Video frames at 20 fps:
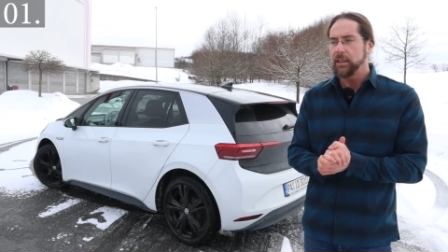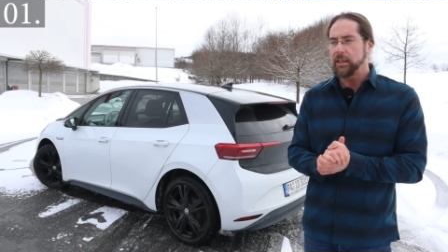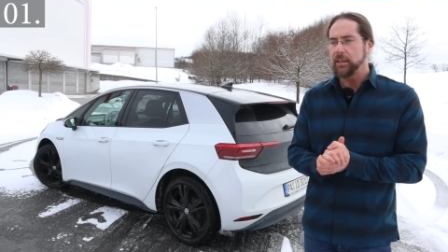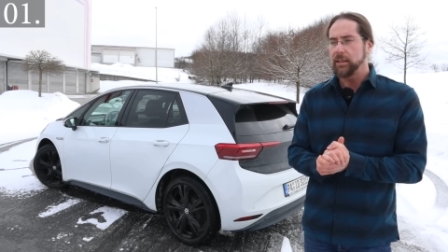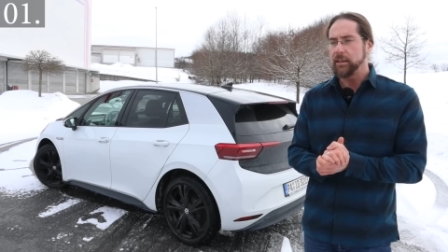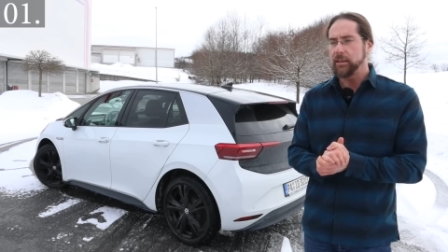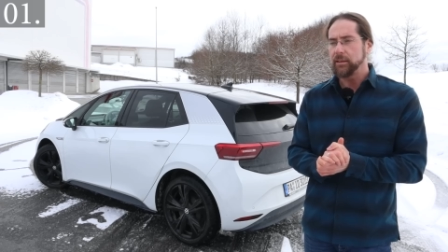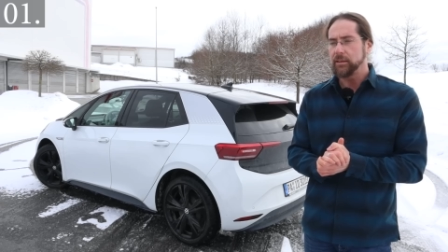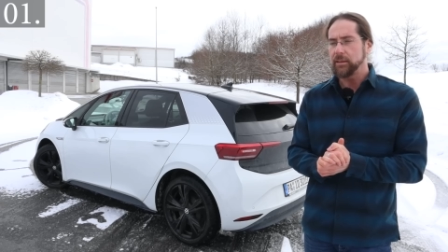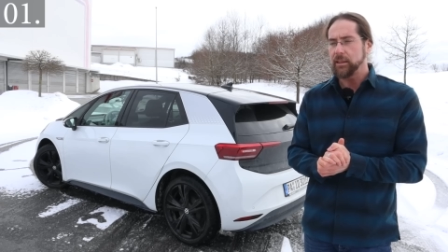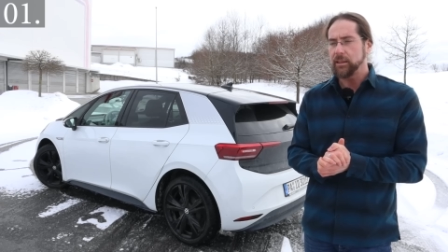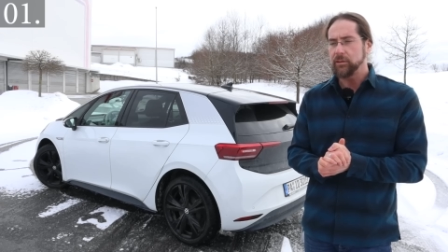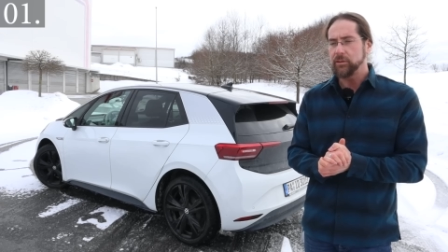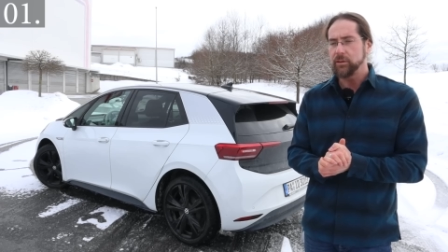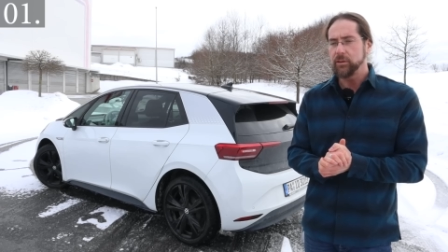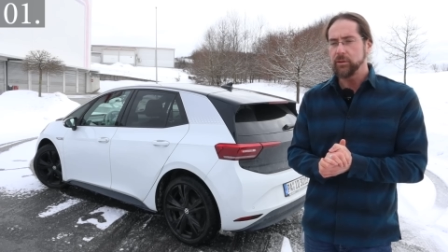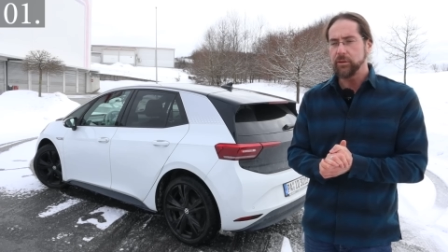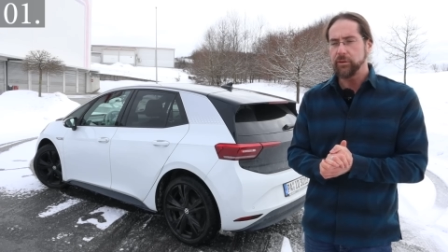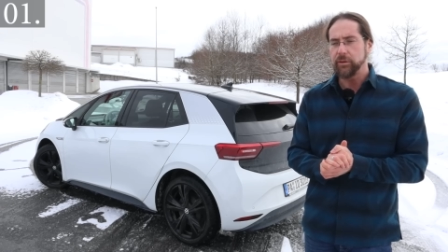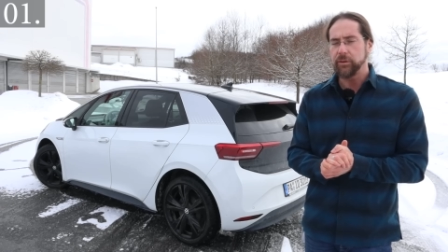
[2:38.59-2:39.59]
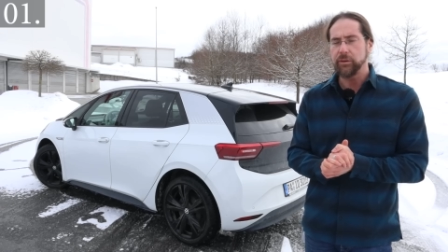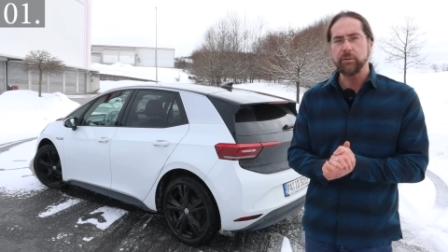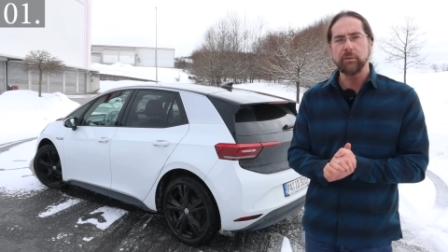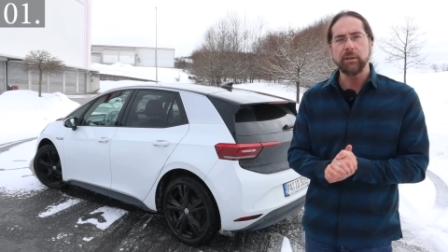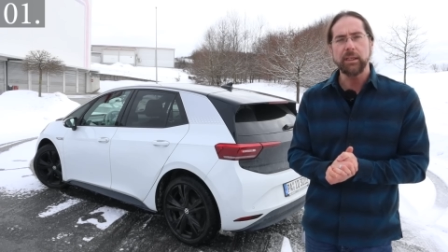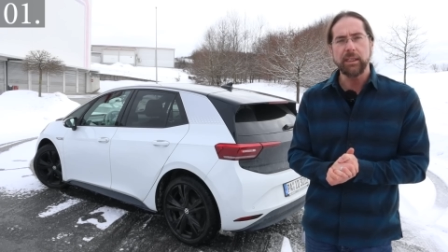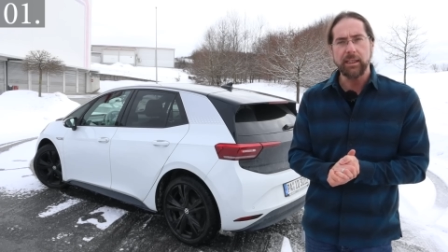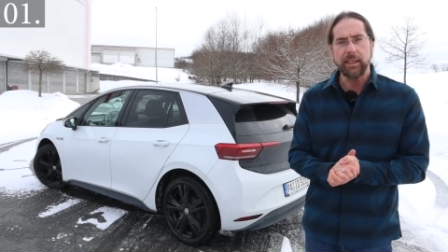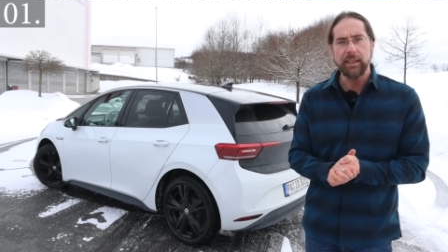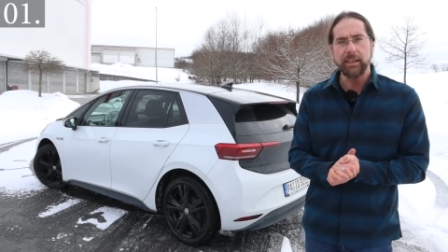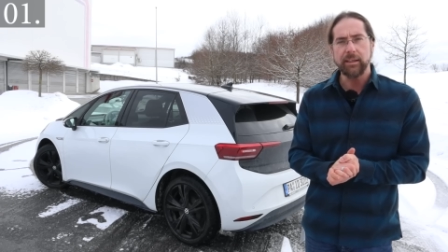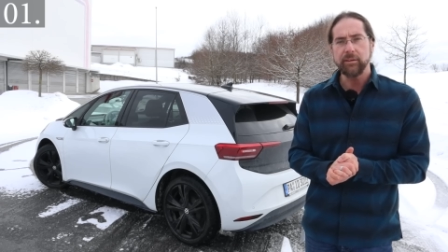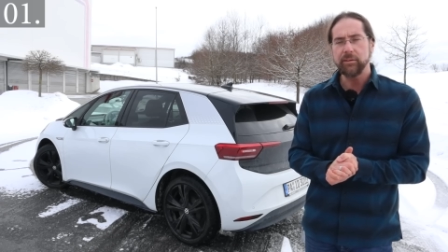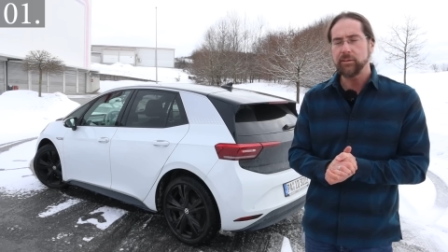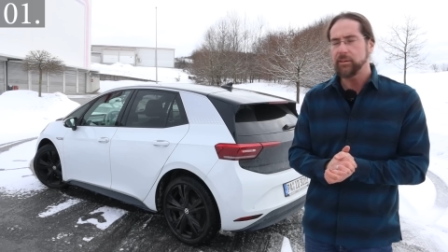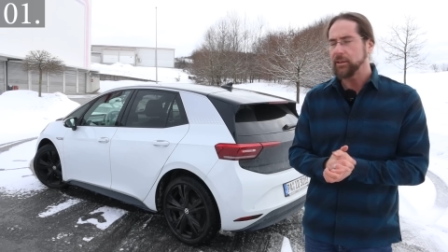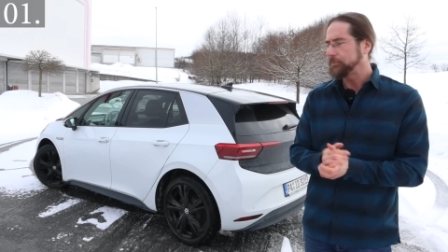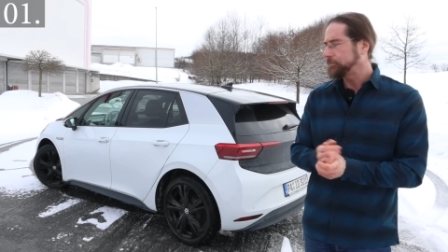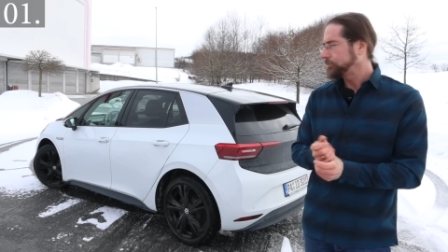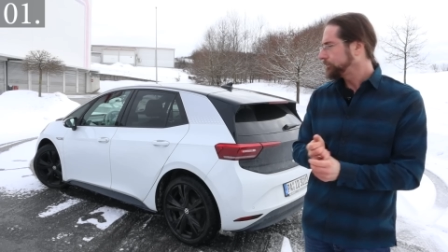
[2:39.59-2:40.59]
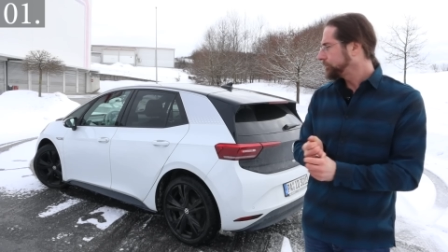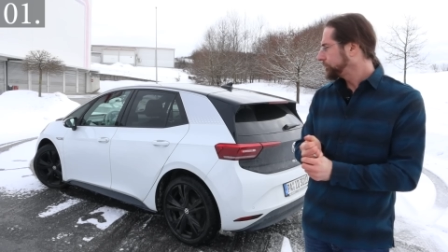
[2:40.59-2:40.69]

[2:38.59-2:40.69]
That took 3 days.